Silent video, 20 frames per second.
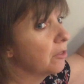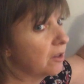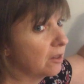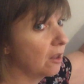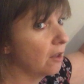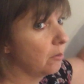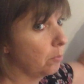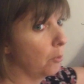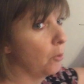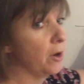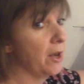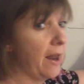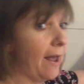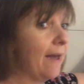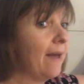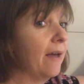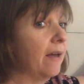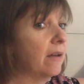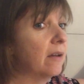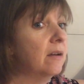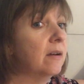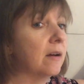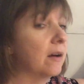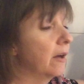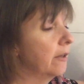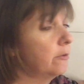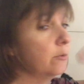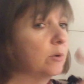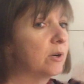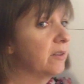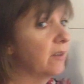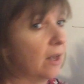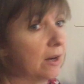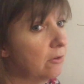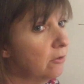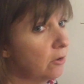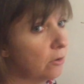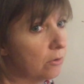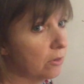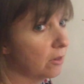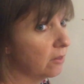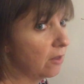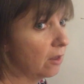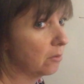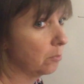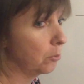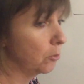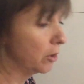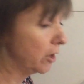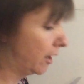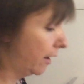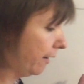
that that's point A. Otherwise, I don't know that that's point